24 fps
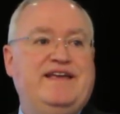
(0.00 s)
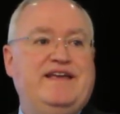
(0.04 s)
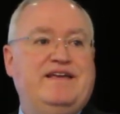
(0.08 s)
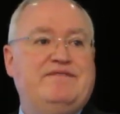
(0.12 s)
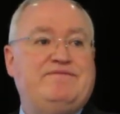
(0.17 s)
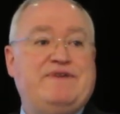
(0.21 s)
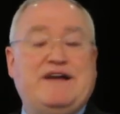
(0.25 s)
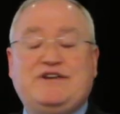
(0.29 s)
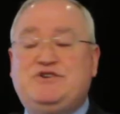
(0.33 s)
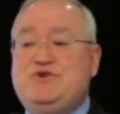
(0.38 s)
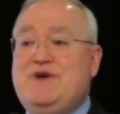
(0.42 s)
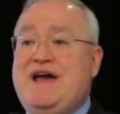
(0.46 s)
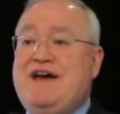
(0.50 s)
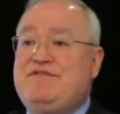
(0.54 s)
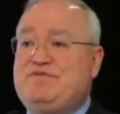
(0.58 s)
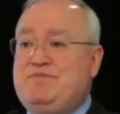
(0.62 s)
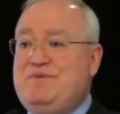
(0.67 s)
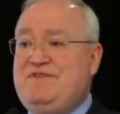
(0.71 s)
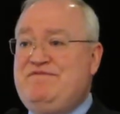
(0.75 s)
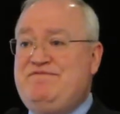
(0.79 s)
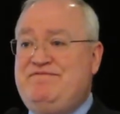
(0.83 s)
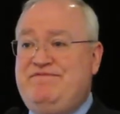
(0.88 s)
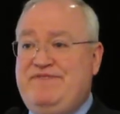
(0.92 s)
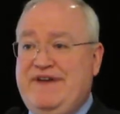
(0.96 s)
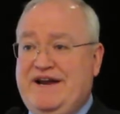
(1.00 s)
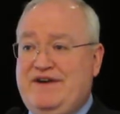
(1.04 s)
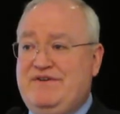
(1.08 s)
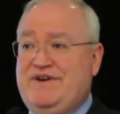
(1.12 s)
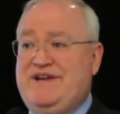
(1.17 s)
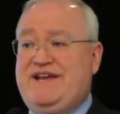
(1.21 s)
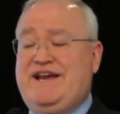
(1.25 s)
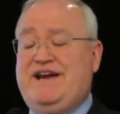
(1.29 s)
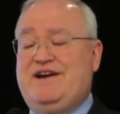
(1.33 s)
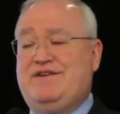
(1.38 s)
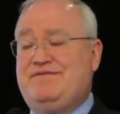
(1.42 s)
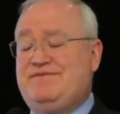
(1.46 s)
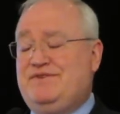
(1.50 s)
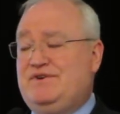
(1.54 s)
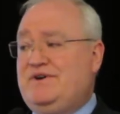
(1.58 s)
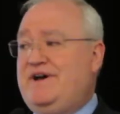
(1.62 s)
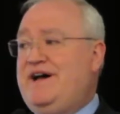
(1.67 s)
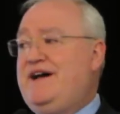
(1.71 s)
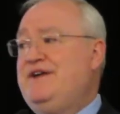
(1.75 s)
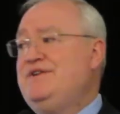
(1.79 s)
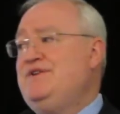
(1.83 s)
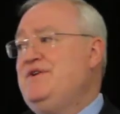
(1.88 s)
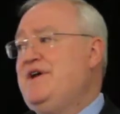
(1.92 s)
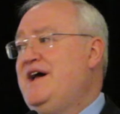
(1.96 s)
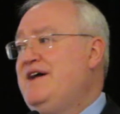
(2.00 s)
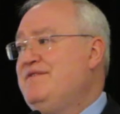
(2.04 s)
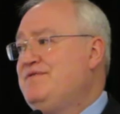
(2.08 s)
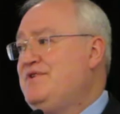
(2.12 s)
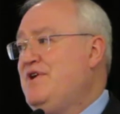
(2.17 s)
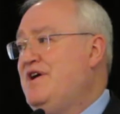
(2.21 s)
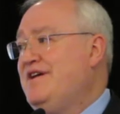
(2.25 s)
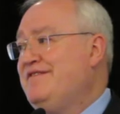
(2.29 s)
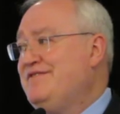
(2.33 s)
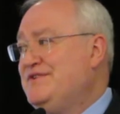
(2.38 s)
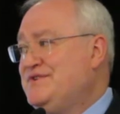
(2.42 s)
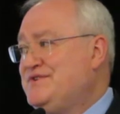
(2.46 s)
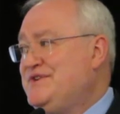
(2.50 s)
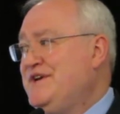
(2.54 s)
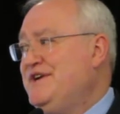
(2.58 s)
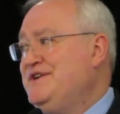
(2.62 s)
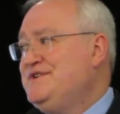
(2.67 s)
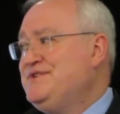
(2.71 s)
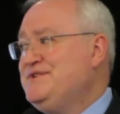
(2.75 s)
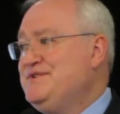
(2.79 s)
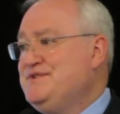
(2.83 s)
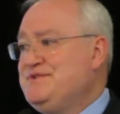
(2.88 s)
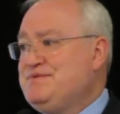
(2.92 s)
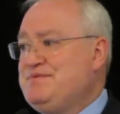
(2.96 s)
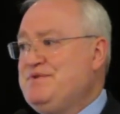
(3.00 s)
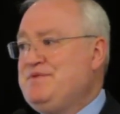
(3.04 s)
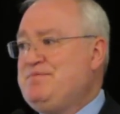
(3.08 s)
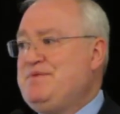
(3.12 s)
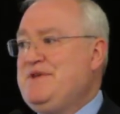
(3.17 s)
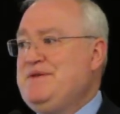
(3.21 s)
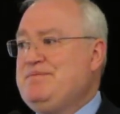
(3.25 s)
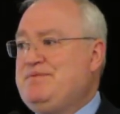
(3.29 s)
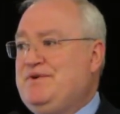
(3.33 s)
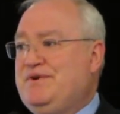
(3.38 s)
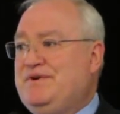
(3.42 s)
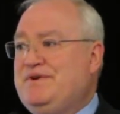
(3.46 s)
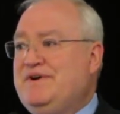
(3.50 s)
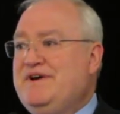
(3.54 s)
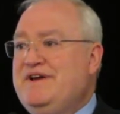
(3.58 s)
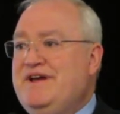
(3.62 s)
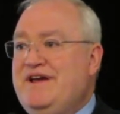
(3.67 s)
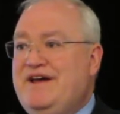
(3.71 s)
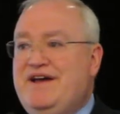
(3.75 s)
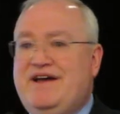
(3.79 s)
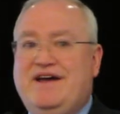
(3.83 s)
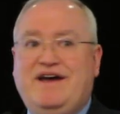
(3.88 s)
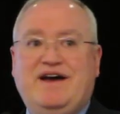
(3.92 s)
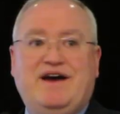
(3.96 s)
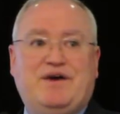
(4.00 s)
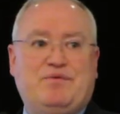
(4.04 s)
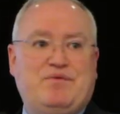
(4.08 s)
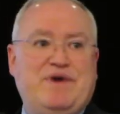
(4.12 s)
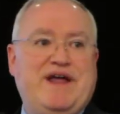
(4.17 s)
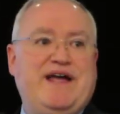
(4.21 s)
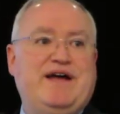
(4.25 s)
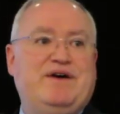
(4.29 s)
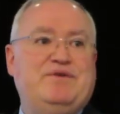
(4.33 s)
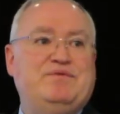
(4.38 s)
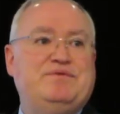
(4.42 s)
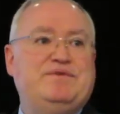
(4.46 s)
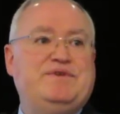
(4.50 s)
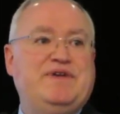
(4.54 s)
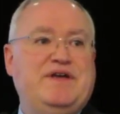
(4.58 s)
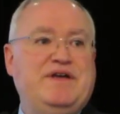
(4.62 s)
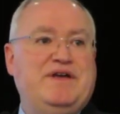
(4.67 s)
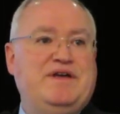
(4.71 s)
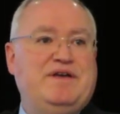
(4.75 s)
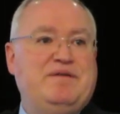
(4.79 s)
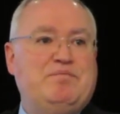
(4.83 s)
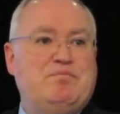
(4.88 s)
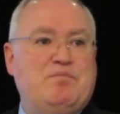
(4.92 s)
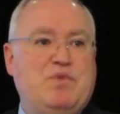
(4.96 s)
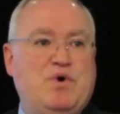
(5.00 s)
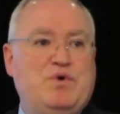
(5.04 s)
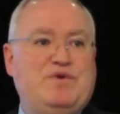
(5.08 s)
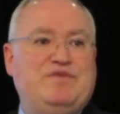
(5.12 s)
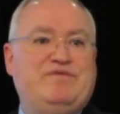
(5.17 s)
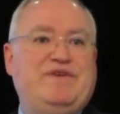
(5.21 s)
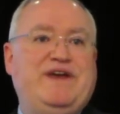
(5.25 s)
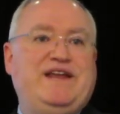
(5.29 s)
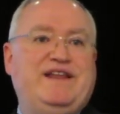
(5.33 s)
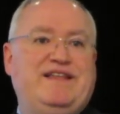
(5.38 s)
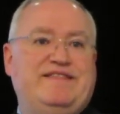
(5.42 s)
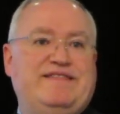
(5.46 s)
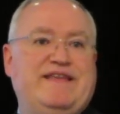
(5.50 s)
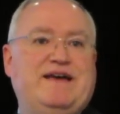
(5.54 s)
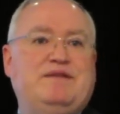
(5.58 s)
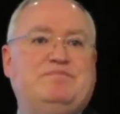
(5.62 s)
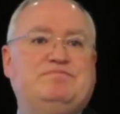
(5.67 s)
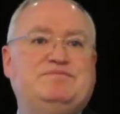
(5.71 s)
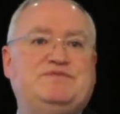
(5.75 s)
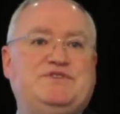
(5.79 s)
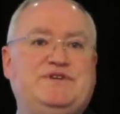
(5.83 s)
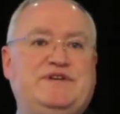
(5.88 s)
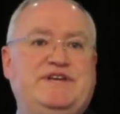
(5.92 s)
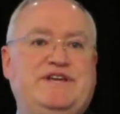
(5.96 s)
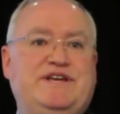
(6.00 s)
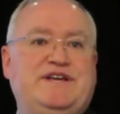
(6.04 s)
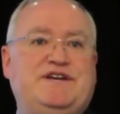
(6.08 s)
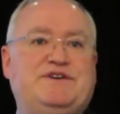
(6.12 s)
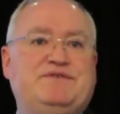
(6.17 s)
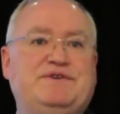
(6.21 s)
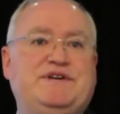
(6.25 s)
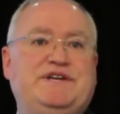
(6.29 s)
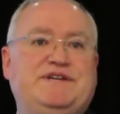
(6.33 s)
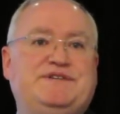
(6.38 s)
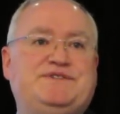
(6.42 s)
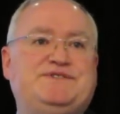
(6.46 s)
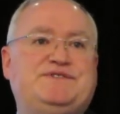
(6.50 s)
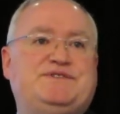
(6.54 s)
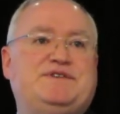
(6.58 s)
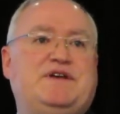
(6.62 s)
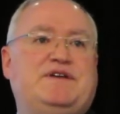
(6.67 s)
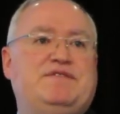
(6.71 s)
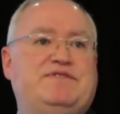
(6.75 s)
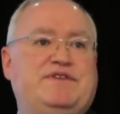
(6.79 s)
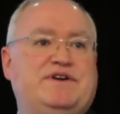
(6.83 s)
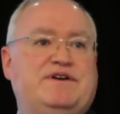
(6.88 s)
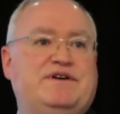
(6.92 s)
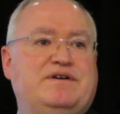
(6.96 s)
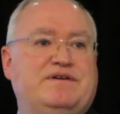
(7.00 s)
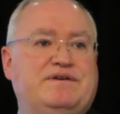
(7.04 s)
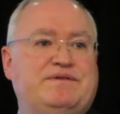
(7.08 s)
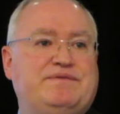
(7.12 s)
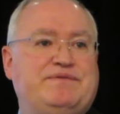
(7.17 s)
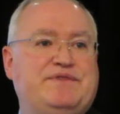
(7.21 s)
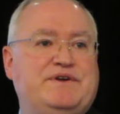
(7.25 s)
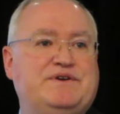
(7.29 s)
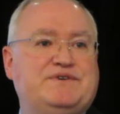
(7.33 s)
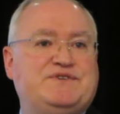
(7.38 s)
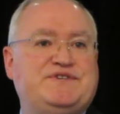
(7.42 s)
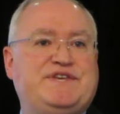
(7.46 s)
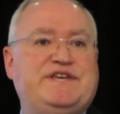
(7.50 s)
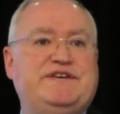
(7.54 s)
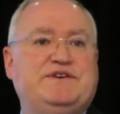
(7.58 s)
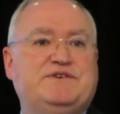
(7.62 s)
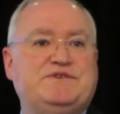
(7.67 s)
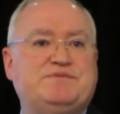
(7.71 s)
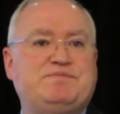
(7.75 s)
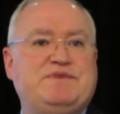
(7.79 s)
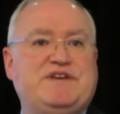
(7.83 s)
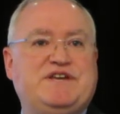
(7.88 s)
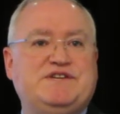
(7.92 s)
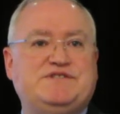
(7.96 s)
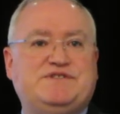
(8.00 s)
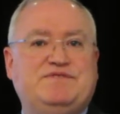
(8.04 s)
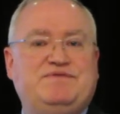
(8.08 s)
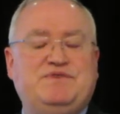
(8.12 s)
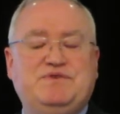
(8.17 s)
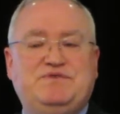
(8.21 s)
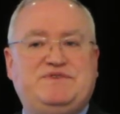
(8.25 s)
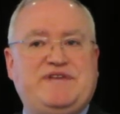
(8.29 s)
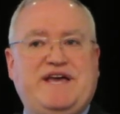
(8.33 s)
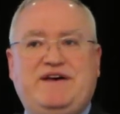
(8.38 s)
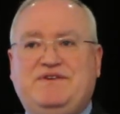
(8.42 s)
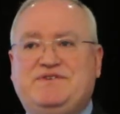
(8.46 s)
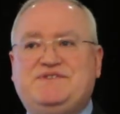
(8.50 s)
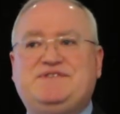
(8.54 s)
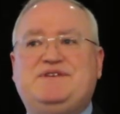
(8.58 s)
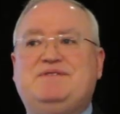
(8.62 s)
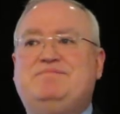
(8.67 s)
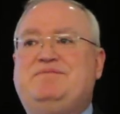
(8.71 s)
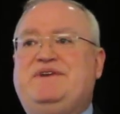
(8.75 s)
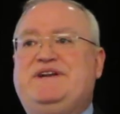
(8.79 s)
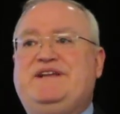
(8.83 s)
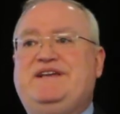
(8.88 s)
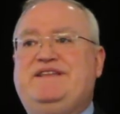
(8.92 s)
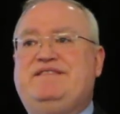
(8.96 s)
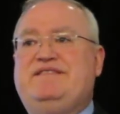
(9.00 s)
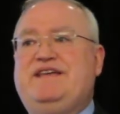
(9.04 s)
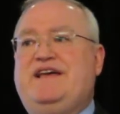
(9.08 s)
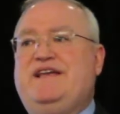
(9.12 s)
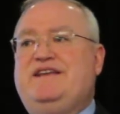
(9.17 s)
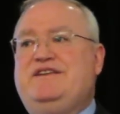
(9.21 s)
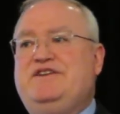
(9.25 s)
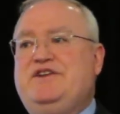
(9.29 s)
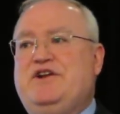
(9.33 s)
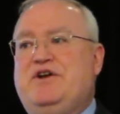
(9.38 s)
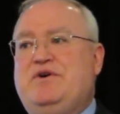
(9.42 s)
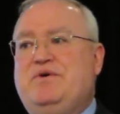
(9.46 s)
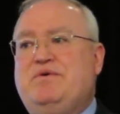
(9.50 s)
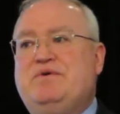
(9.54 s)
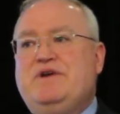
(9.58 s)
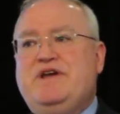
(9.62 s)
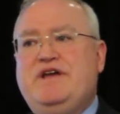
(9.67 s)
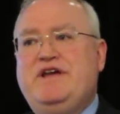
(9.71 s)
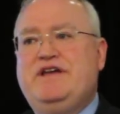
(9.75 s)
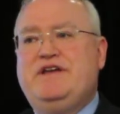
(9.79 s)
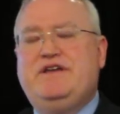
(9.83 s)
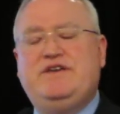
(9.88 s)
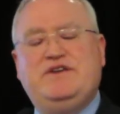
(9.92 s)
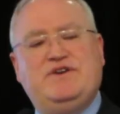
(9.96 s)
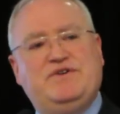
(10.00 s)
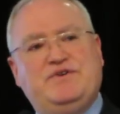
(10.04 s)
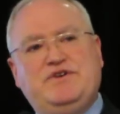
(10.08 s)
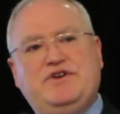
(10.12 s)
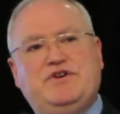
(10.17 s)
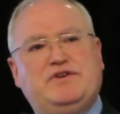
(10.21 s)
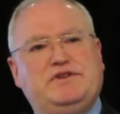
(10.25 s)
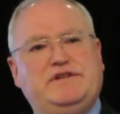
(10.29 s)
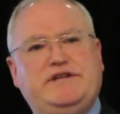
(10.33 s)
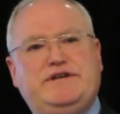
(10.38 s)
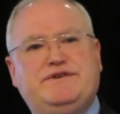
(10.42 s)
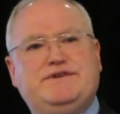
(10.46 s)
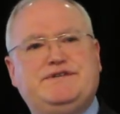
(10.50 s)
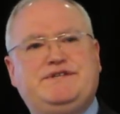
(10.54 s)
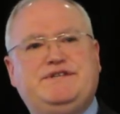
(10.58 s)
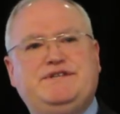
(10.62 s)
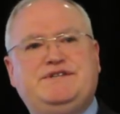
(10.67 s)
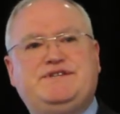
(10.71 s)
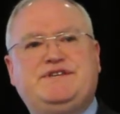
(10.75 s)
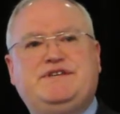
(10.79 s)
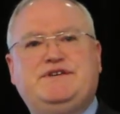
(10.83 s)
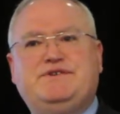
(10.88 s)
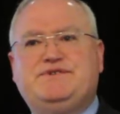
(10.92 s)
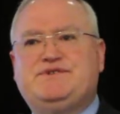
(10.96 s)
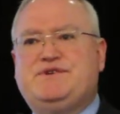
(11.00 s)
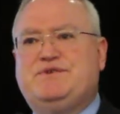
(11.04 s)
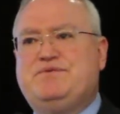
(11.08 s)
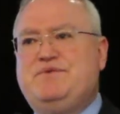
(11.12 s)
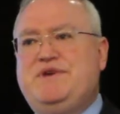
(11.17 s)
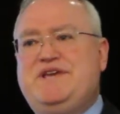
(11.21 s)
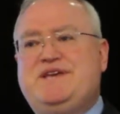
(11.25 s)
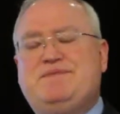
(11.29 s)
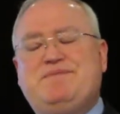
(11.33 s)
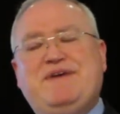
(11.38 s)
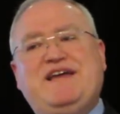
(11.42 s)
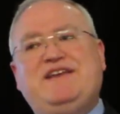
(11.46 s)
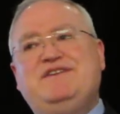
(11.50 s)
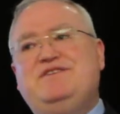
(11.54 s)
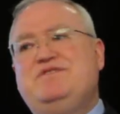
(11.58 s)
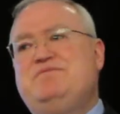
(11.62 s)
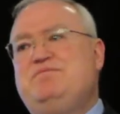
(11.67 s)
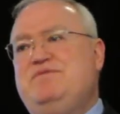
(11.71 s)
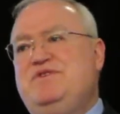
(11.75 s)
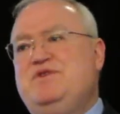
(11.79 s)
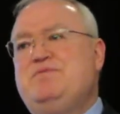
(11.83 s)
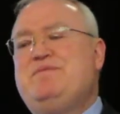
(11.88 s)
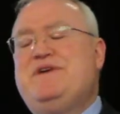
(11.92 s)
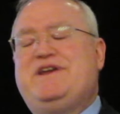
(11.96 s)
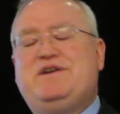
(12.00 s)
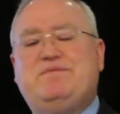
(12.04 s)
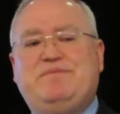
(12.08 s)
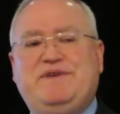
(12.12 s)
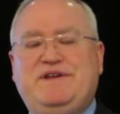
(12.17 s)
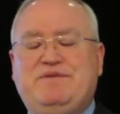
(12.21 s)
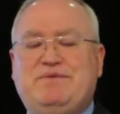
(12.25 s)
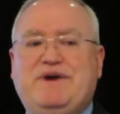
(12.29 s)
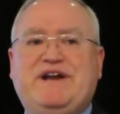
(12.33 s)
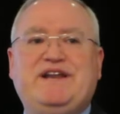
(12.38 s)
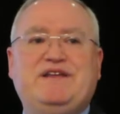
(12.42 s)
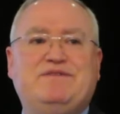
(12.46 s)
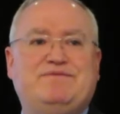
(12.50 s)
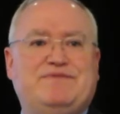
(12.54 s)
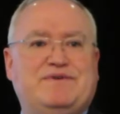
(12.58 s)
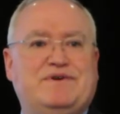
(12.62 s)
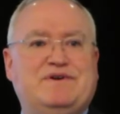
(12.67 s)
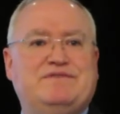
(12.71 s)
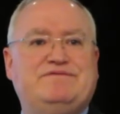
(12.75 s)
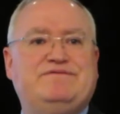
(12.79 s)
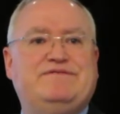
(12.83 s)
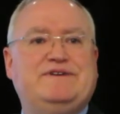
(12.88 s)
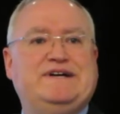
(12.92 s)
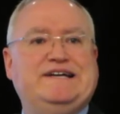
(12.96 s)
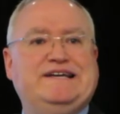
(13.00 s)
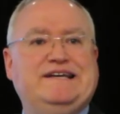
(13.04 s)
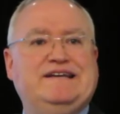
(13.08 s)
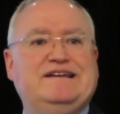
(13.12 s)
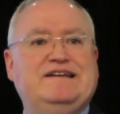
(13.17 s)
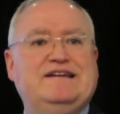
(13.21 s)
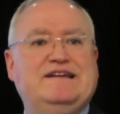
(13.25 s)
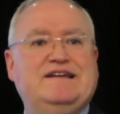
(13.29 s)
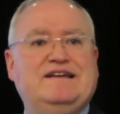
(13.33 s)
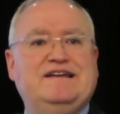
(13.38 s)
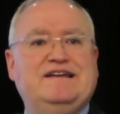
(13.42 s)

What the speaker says: In fact, you have to be very careful how you have conversations with people around motivating them to increase their skills. Because if you tell somebody that you know your literacy skills are weak, man, you better be ready for a fight.